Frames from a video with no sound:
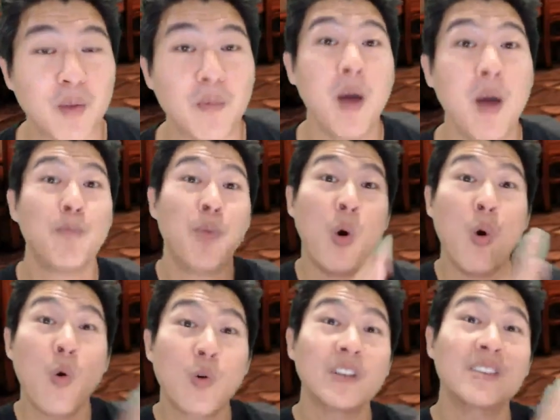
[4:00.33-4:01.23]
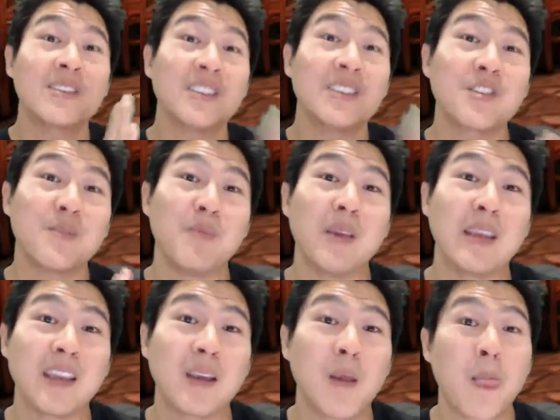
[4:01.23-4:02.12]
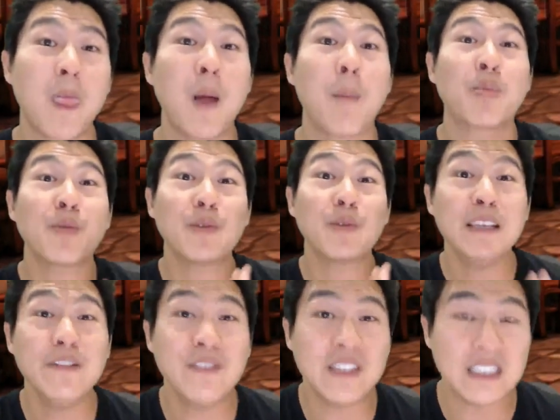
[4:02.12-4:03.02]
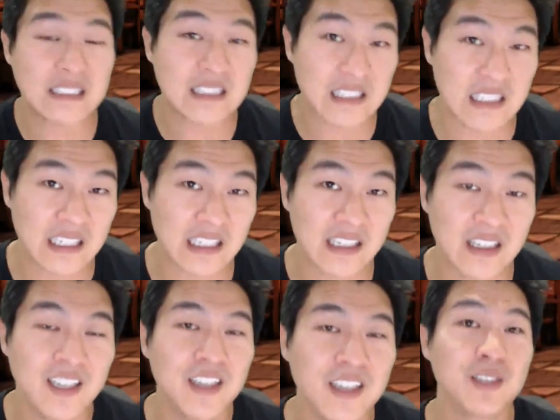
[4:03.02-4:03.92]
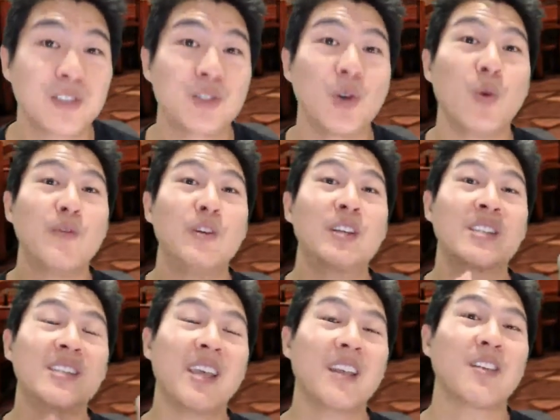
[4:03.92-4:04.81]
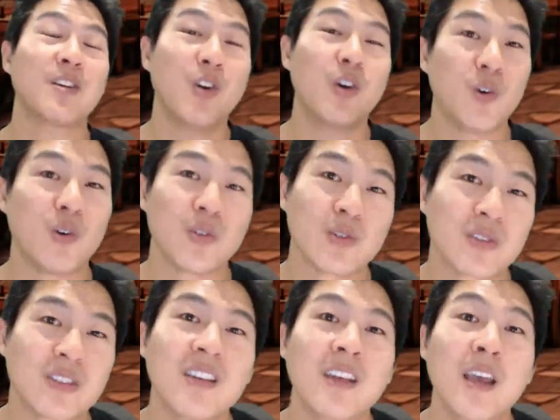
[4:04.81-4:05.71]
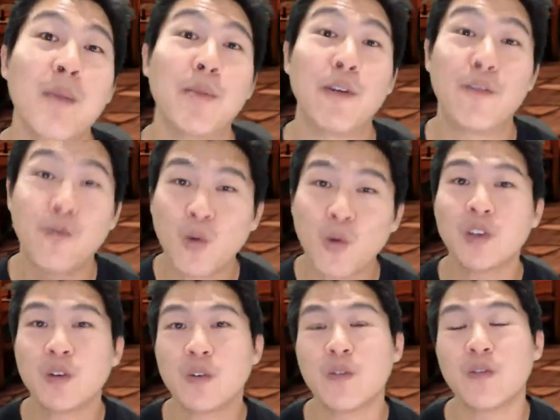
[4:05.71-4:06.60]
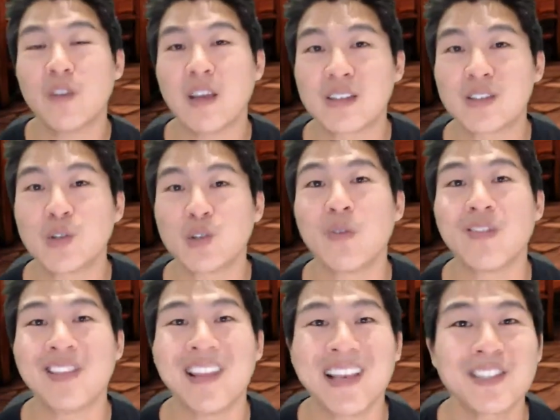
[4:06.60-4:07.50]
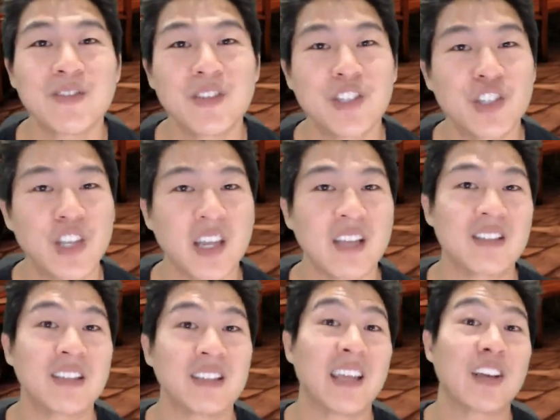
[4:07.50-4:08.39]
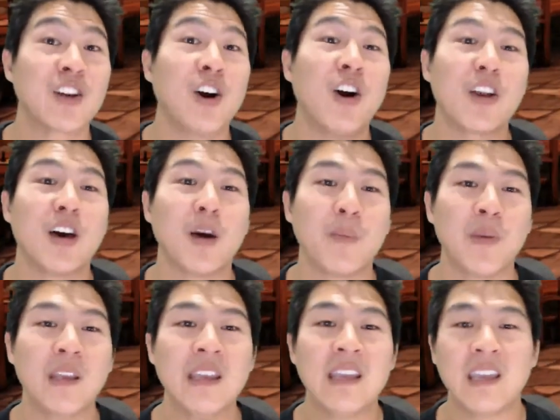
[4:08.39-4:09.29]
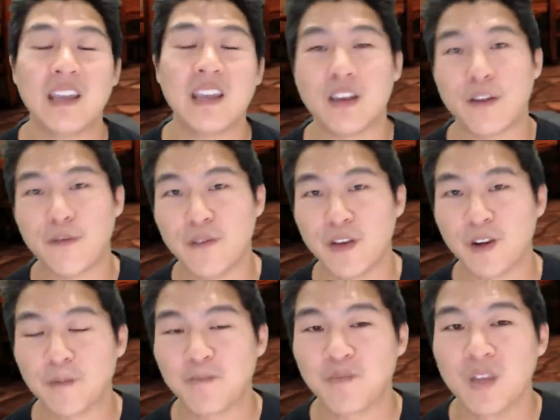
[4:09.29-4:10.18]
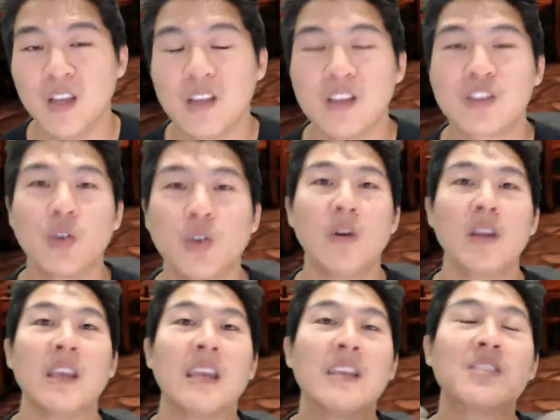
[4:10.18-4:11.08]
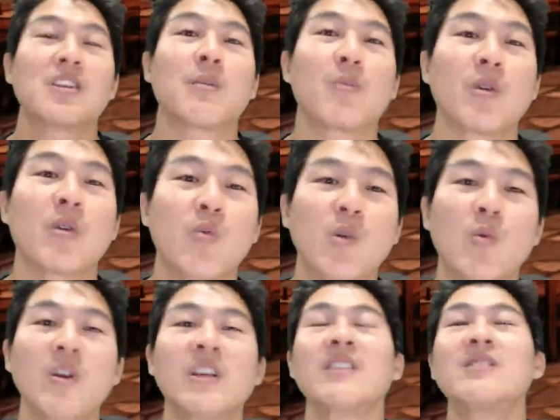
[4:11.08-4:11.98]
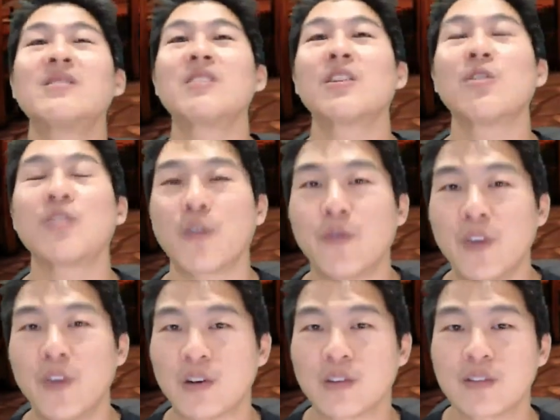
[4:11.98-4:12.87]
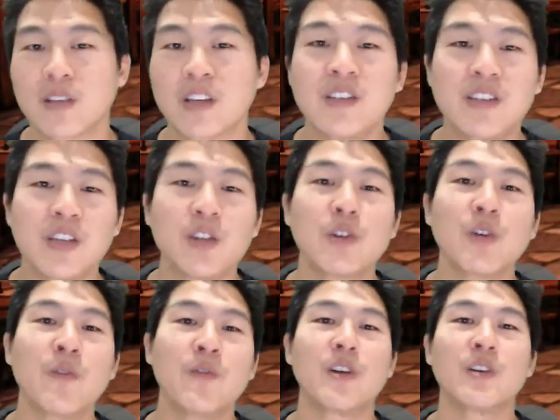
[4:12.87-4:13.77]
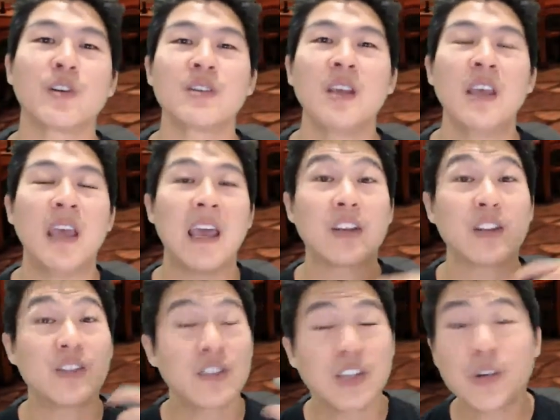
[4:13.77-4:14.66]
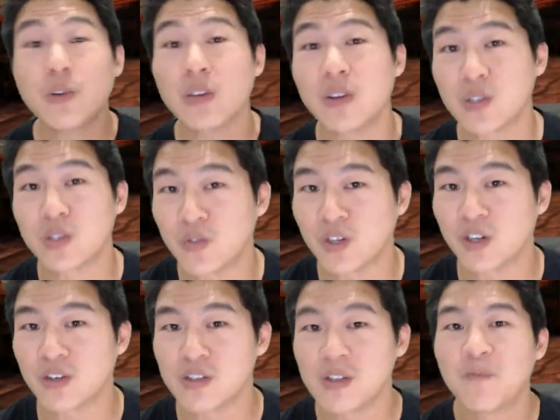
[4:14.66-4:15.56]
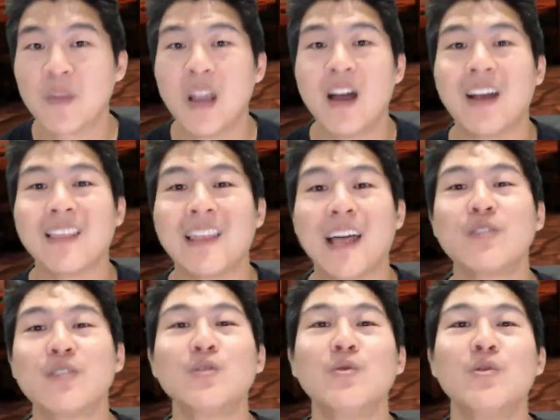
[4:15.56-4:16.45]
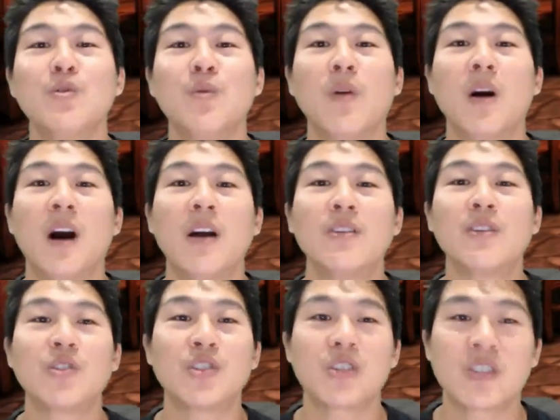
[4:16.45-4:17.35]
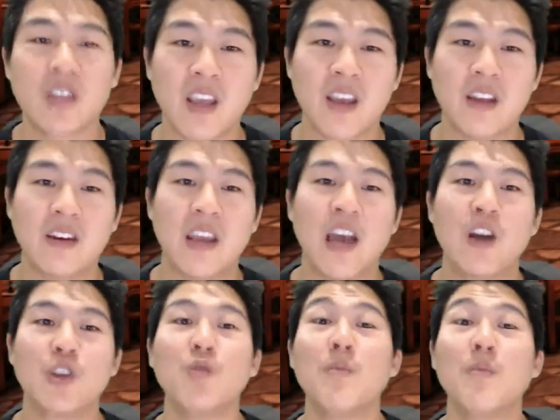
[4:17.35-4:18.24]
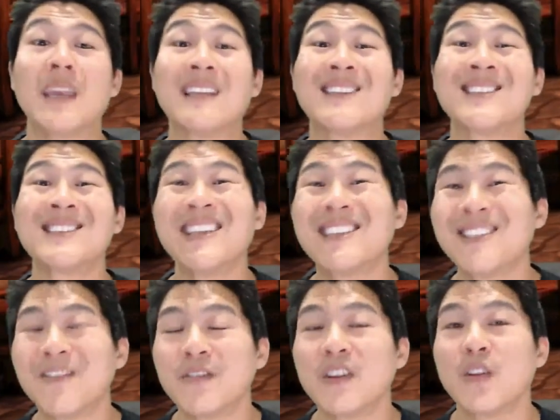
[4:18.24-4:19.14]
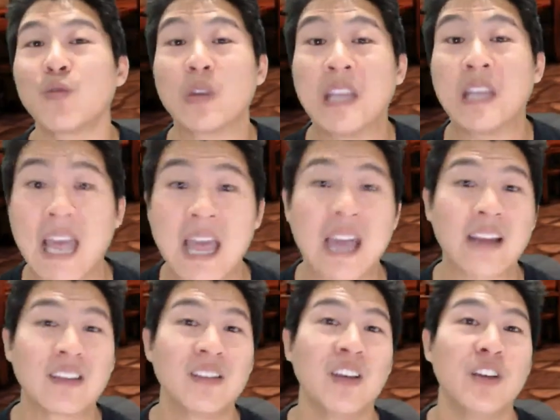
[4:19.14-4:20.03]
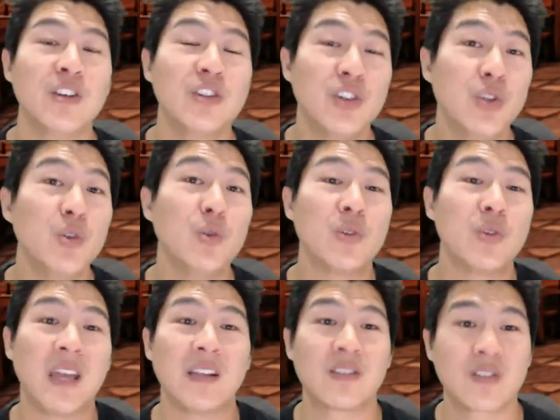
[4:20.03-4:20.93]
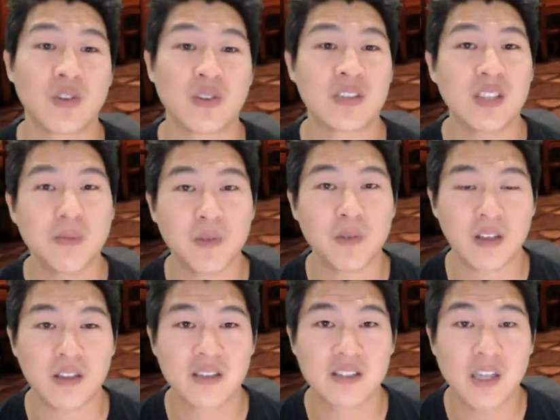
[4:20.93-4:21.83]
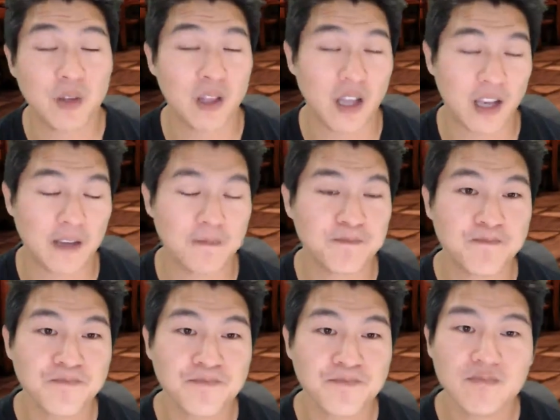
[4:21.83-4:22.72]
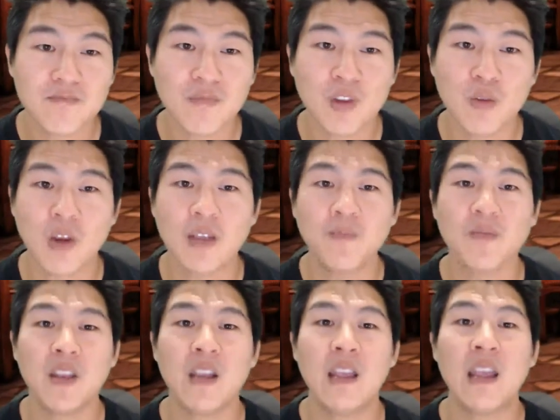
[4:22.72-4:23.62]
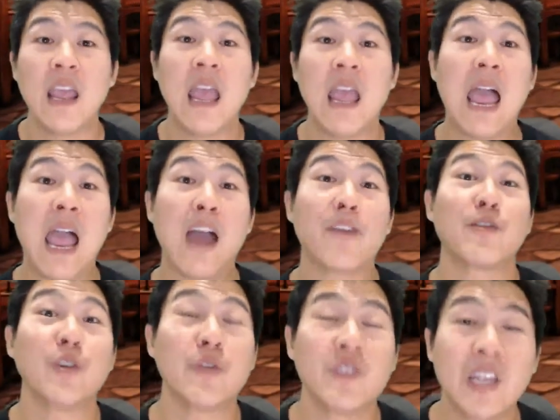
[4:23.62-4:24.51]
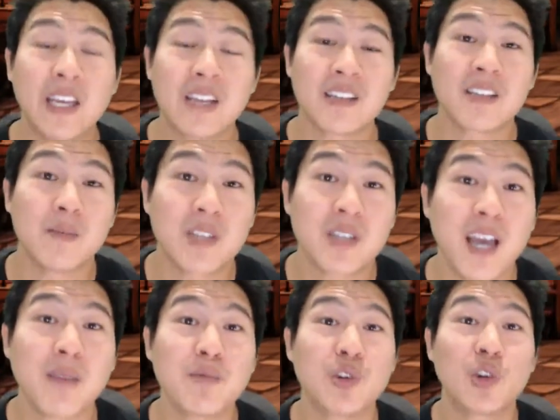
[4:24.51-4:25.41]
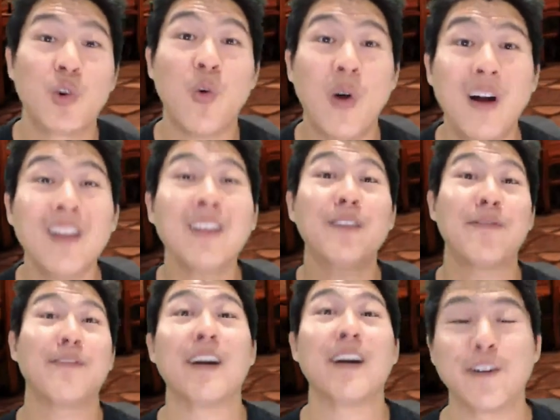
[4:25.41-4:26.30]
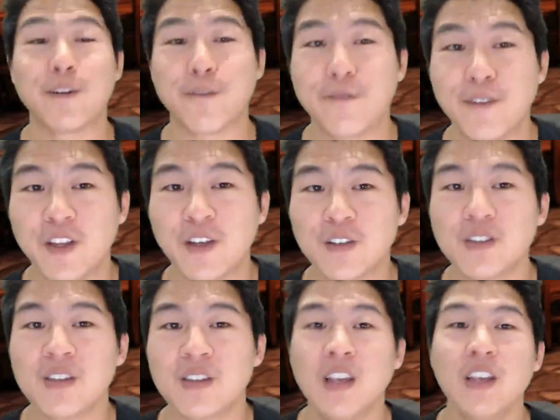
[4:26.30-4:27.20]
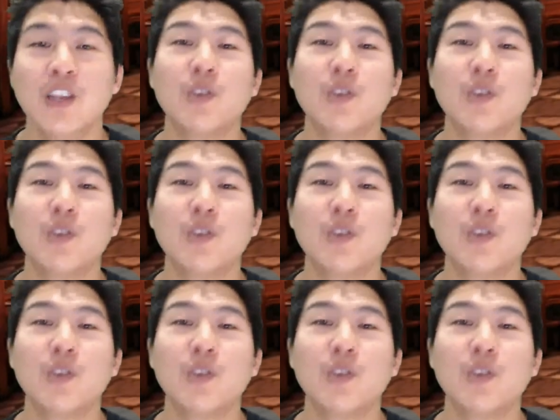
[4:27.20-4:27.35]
from poor decision-making previously. So if you set goals before you invest, you have less of a chance to get caught up in that fear. And so in summary, we want to consider your fears. Consider your fears, and considering those fears allows you to understand how you may instinctively react to that certain stimuli, right? After you've taken some time to qualify your fears,